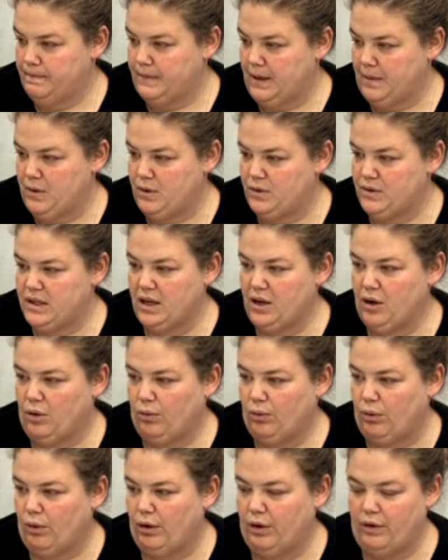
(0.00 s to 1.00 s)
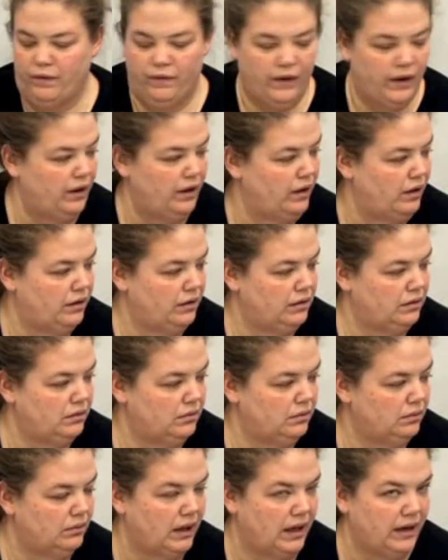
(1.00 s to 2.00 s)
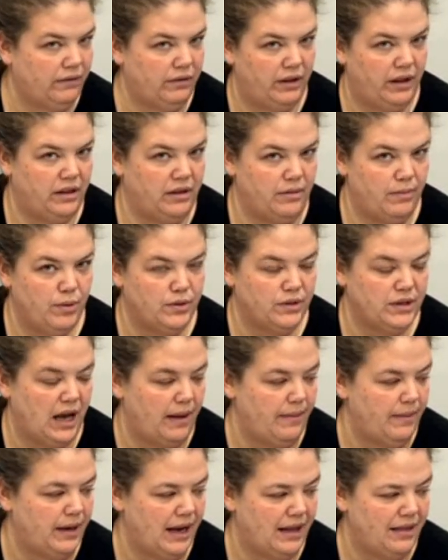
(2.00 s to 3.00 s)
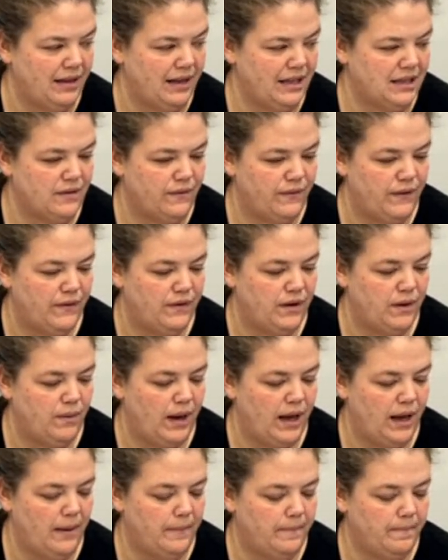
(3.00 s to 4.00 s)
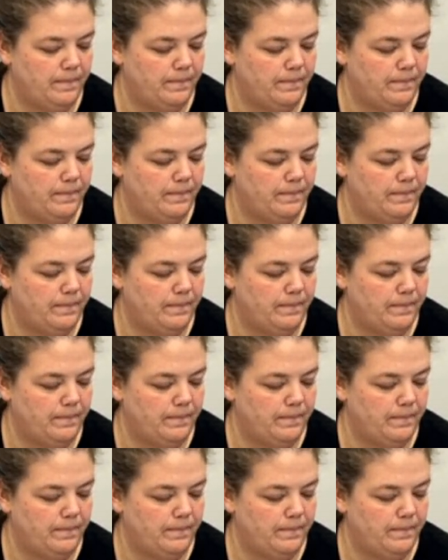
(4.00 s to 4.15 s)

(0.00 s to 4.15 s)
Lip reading: I'm using Aurora Fill, whatever, like the most common. I think it's a 50 weight.